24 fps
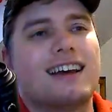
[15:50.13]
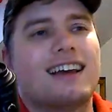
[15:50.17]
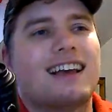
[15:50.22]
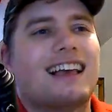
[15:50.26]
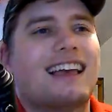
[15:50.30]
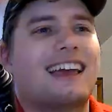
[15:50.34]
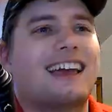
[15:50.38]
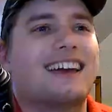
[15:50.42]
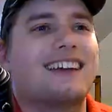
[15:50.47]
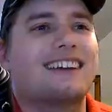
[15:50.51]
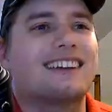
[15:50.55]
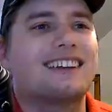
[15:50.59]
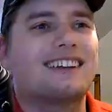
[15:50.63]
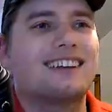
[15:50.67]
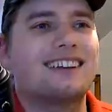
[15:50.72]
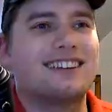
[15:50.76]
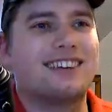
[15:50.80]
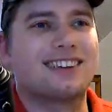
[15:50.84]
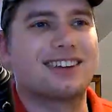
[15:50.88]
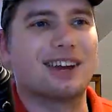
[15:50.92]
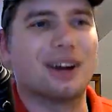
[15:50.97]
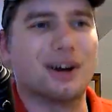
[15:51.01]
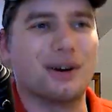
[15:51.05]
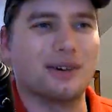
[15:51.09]
And this
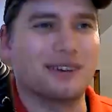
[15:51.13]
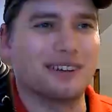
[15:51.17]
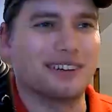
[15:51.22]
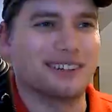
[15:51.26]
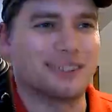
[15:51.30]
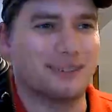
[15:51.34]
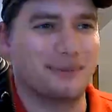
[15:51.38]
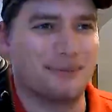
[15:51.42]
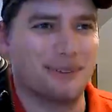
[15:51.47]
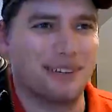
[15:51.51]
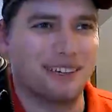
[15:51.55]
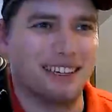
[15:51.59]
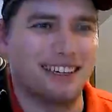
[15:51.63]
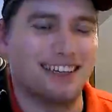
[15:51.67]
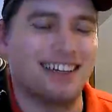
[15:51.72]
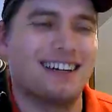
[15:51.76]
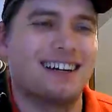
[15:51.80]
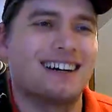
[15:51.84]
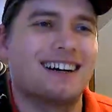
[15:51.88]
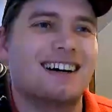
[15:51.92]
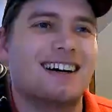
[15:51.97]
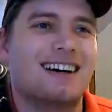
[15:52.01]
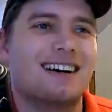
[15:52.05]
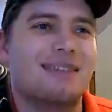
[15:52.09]
is going to be
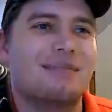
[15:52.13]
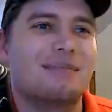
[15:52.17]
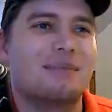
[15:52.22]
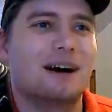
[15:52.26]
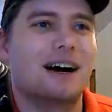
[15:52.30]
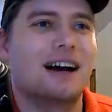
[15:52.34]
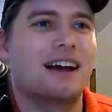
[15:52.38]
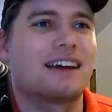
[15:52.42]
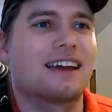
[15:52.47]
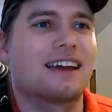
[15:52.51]
my